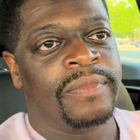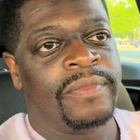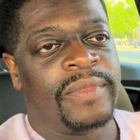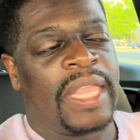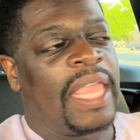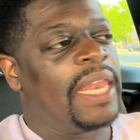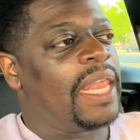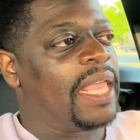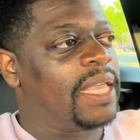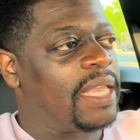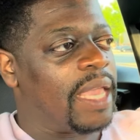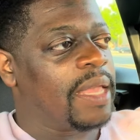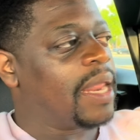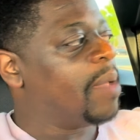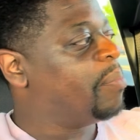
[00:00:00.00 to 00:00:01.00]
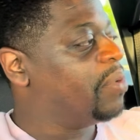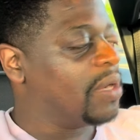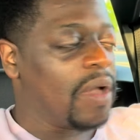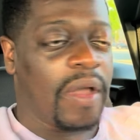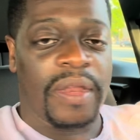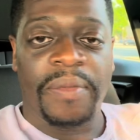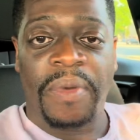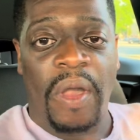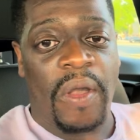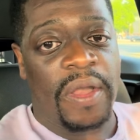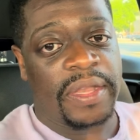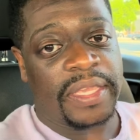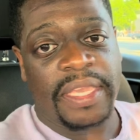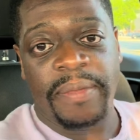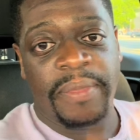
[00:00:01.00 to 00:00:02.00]
And they put all them
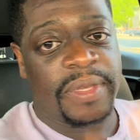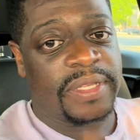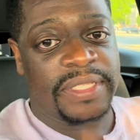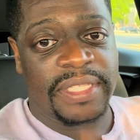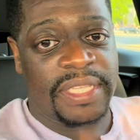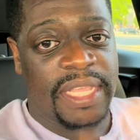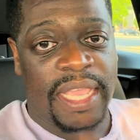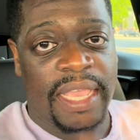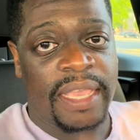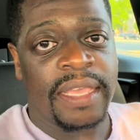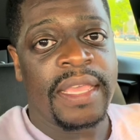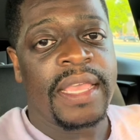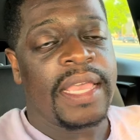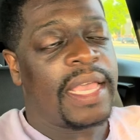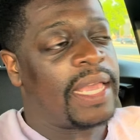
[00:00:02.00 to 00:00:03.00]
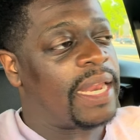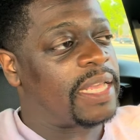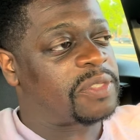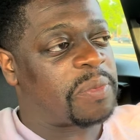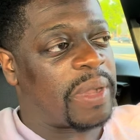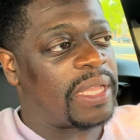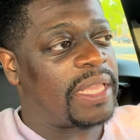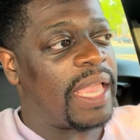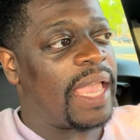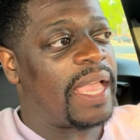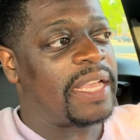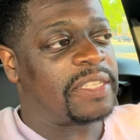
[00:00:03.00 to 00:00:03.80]
hard chemicals in your head. And that's why your